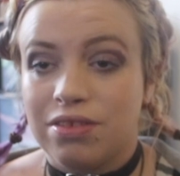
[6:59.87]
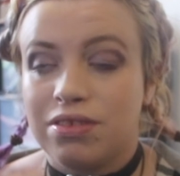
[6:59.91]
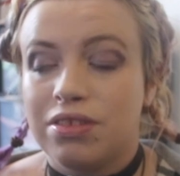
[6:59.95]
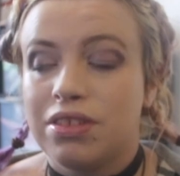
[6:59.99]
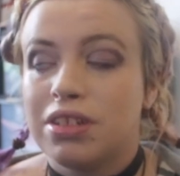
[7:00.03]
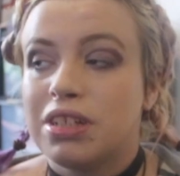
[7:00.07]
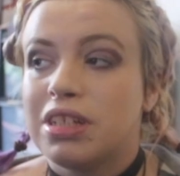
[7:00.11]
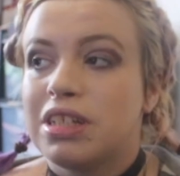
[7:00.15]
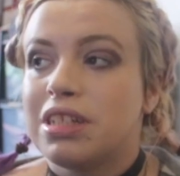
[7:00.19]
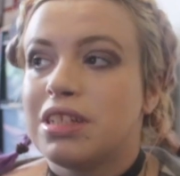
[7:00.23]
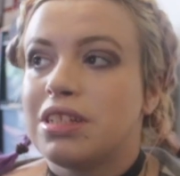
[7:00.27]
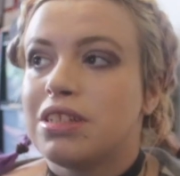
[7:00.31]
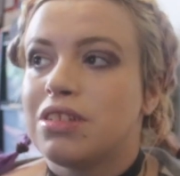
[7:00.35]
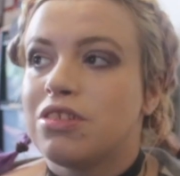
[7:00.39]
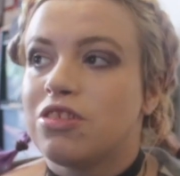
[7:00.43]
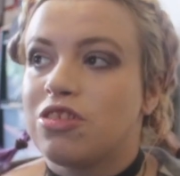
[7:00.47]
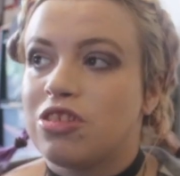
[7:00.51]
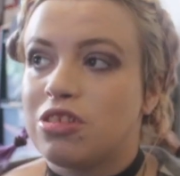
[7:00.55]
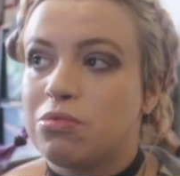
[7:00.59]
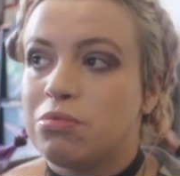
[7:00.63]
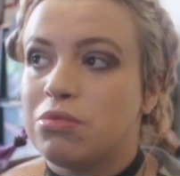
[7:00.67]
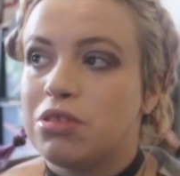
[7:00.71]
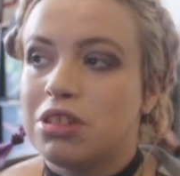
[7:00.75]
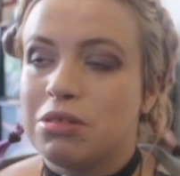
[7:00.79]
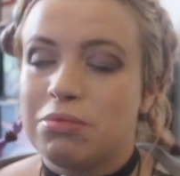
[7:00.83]

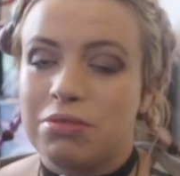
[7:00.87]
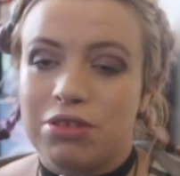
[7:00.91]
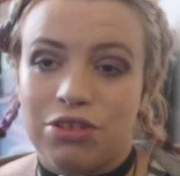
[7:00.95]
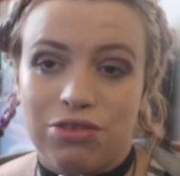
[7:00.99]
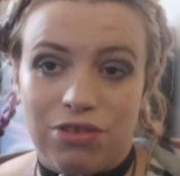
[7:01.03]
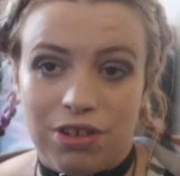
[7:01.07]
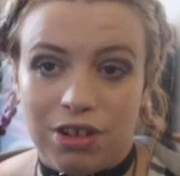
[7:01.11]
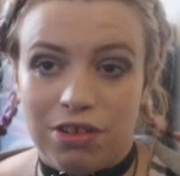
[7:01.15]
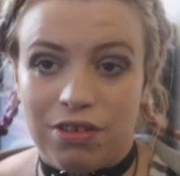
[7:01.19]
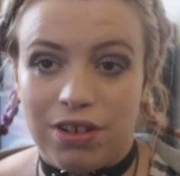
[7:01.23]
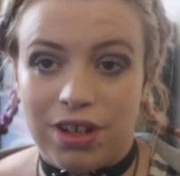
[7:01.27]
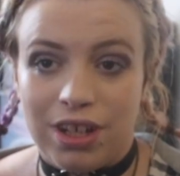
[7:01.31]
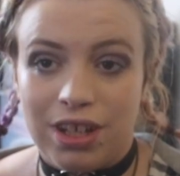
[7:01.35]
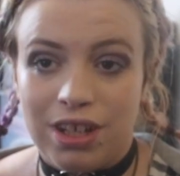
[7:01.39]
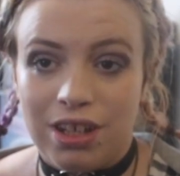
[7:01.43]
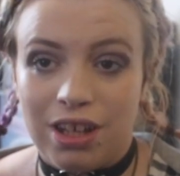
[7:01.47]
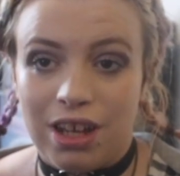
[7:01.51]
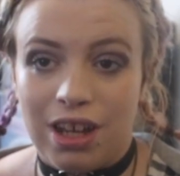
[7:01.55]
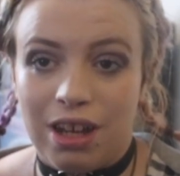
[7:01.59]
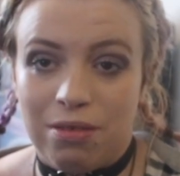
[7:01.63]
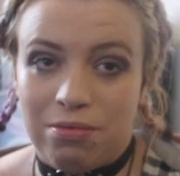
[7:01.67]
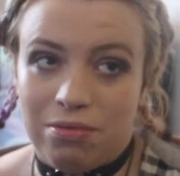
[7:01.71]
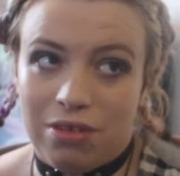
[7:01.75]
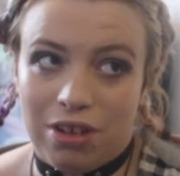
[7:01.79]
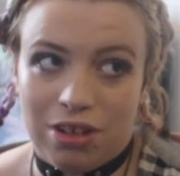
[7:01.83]
Some of them are triggering,
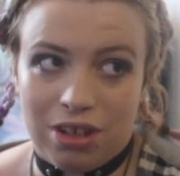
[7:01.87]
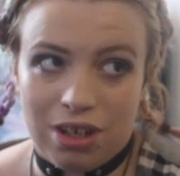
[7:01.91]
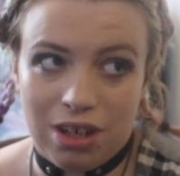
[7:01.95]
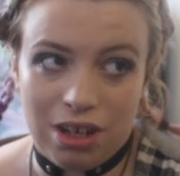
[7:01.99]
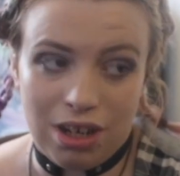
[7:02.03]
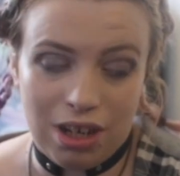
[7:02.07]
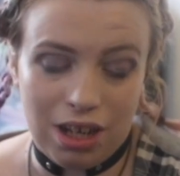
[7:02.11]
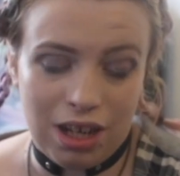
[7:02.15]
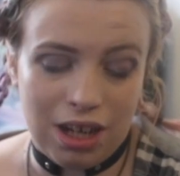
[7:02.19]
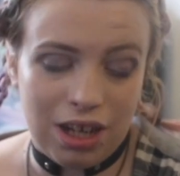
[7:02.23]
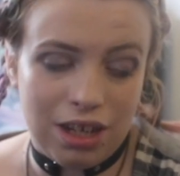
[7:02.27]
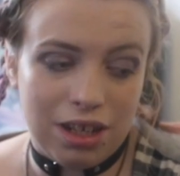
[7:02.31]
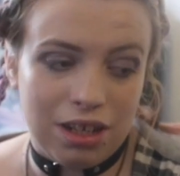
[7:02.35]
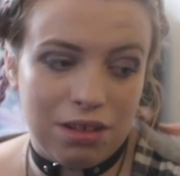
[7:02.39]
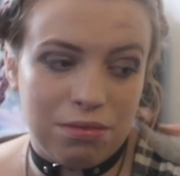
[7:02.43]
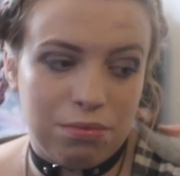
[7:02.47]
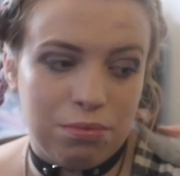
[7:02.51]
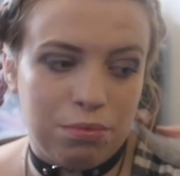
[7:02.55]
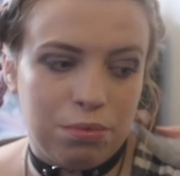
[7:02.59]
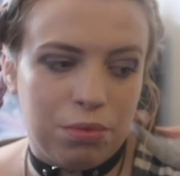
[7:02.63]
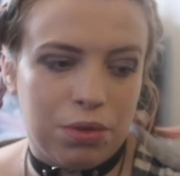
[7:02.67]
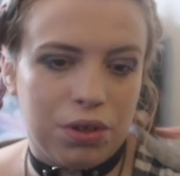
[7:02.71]
I'm not gonna lie,